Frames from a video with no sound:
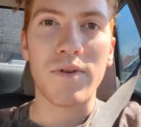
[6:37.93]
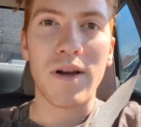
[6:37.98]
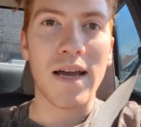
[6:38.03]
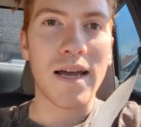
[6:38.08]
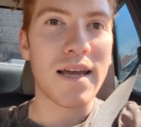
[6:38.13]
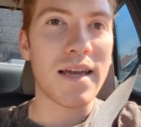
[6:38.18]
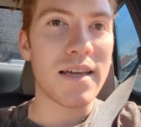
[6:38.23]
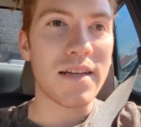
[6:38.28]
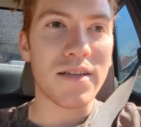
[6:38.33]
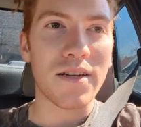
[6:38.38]

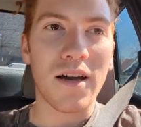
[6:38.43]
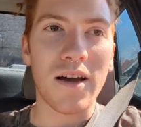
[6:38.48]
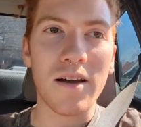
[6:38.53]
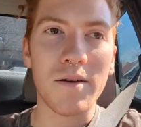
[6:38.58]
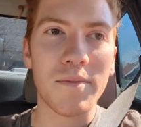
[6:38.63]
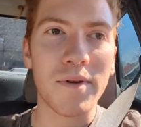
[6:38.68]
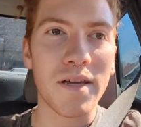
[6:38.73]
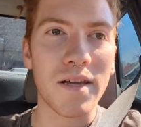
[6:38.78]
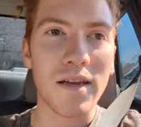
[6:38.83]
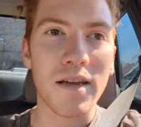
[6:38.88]
right? It
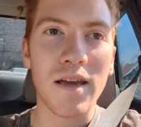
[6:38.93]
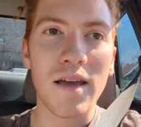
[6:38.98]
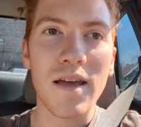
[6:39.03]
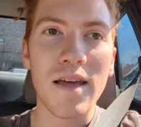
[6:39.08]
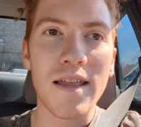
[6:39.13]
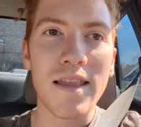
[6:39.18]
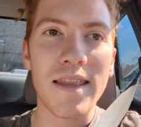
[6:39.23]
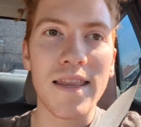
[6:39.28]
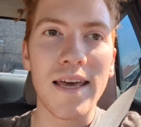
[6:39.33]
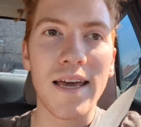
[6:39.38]
taught me
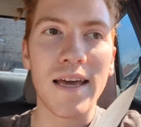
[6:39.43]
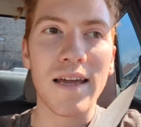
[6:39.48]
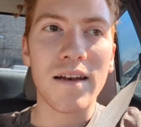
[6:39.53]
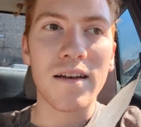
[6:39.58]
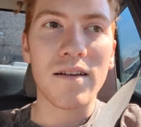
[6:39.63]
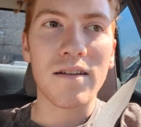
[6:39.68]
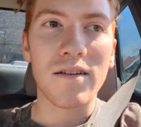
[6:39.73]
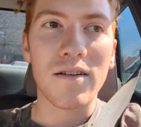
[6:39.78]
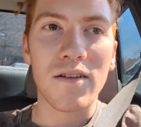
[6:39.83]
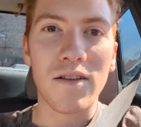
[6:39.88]
that
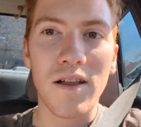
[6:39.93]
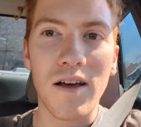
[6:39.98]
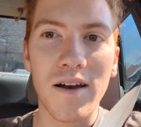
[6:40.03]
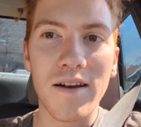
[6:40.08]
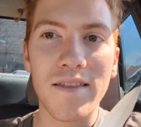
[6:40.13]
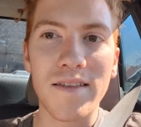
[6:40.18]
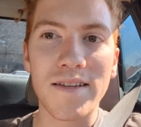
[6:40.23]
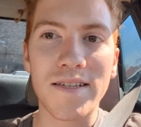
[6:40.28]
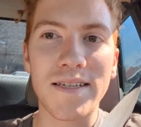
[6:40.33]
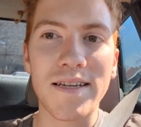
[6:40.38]
a
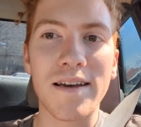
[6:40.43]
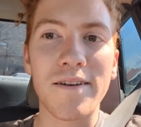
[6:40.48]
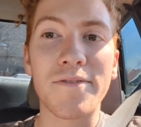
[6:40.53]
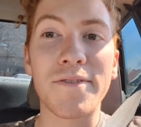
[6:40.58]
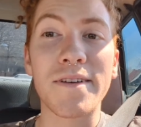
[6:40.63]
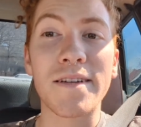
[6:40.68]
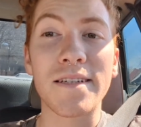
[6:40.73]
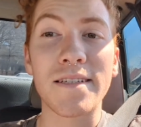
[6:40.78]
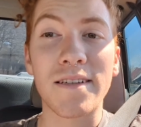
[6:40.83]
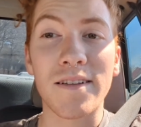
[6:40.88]
lot of this
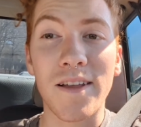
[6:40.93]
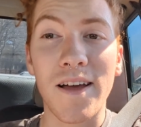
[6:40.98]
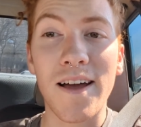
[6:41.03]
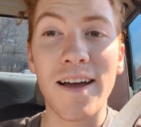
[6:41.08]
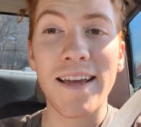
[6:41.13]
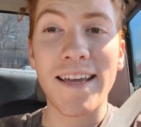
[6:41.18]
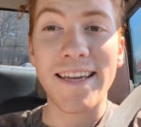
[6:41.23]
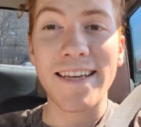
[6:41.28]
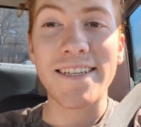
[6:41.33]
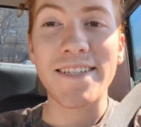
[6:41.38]
stuff is a
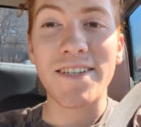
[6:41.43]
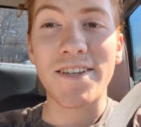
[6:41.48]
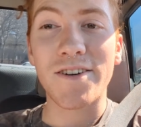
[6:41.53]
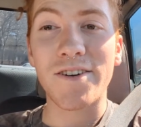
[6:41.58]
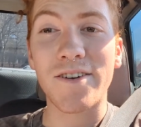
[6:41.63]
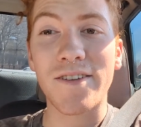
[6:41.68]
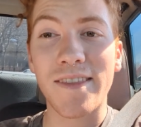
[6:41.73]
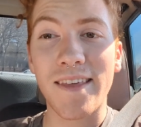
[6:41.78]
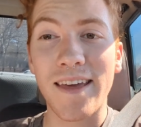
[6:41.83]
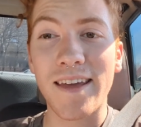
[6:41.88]
lot
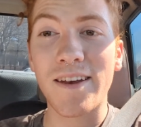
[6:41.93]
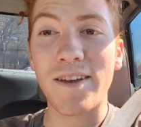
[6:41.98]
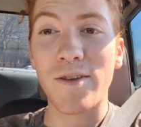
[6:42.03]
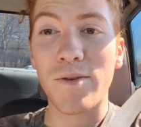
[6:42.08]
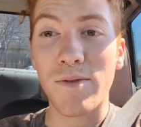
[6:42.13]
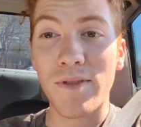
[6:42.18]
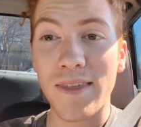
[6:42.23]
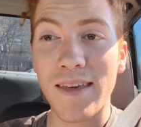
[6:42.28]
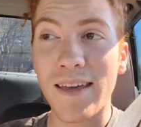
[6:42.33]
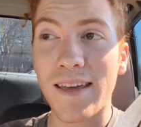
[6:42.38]
easier than
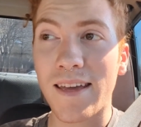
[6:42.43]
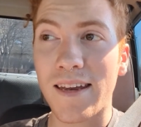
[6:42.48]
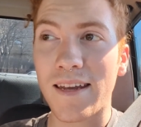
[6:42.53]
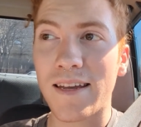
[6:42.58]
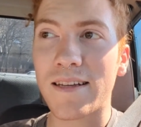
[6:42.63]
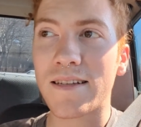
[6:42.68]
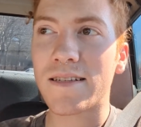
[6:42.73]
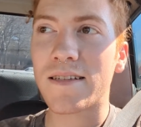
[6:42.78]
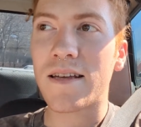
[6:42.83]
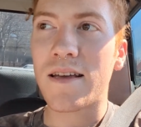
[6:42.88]
you think it
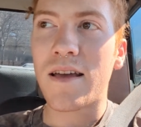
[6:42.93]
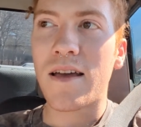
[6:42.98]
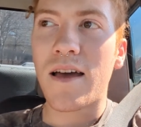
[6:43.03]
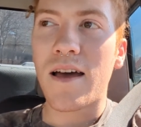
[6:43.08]
is.